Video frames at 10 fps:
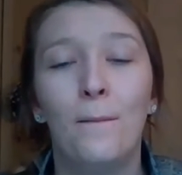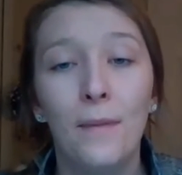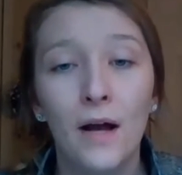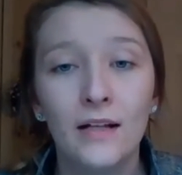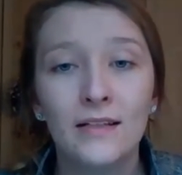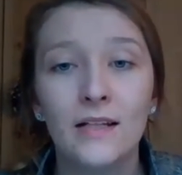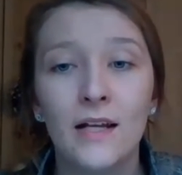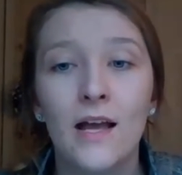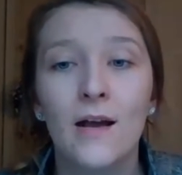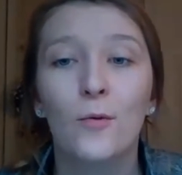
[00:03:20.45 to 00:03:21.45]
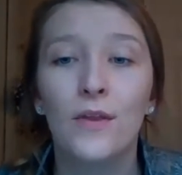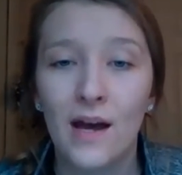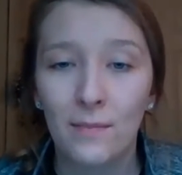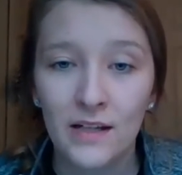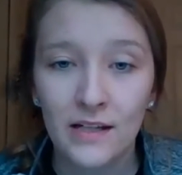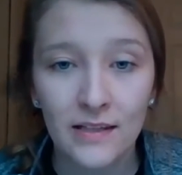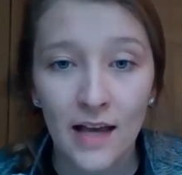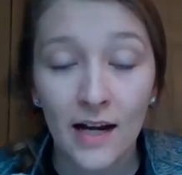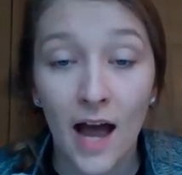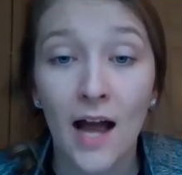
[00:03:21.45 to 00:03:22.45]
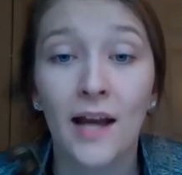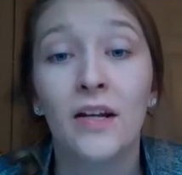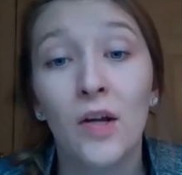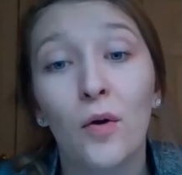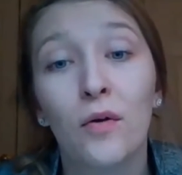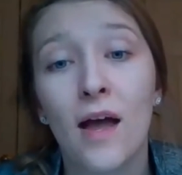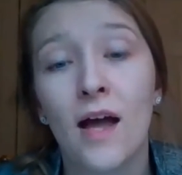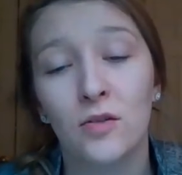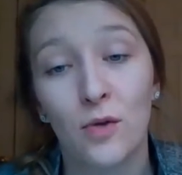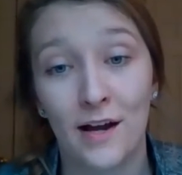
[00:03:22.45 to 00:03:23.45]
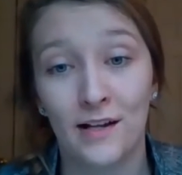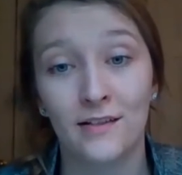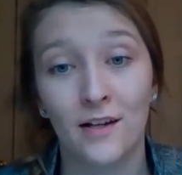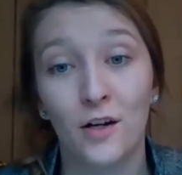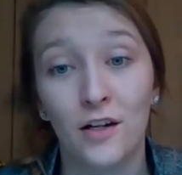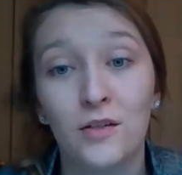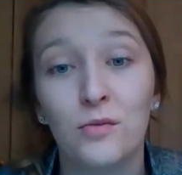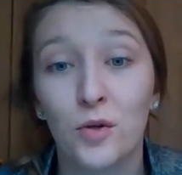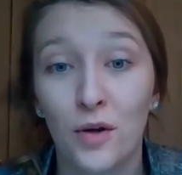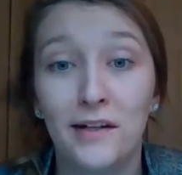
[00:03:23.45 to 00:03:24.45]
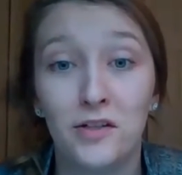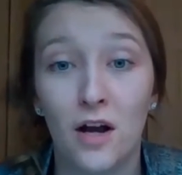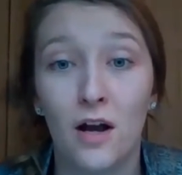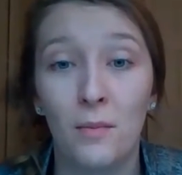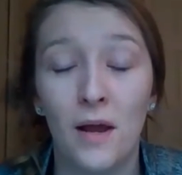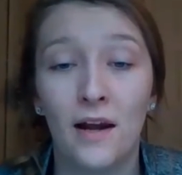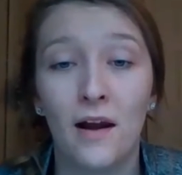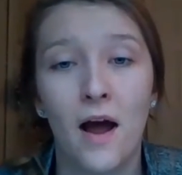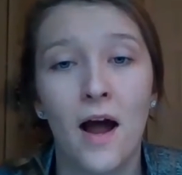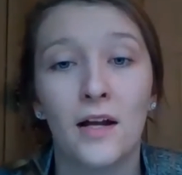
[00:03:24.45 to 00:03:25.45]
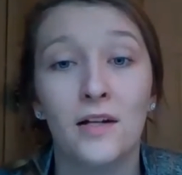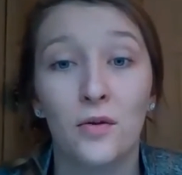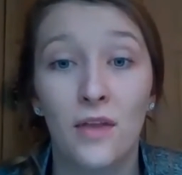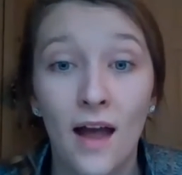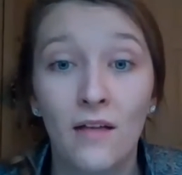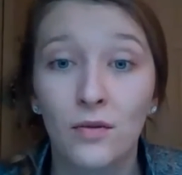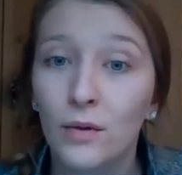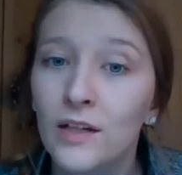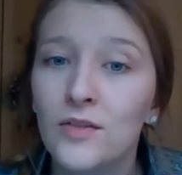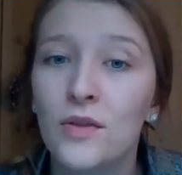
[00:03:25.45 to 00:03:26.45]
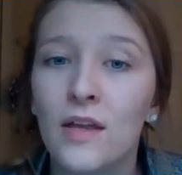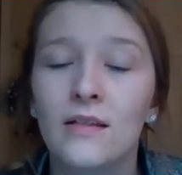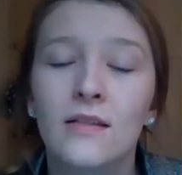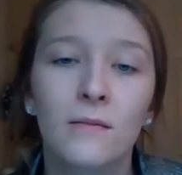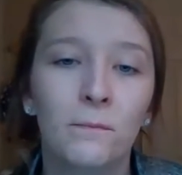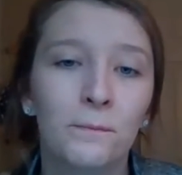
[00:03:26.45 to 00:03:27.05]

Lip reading: But with that being said, I know that you guys are going to do a great job, and I know that everyone can do this.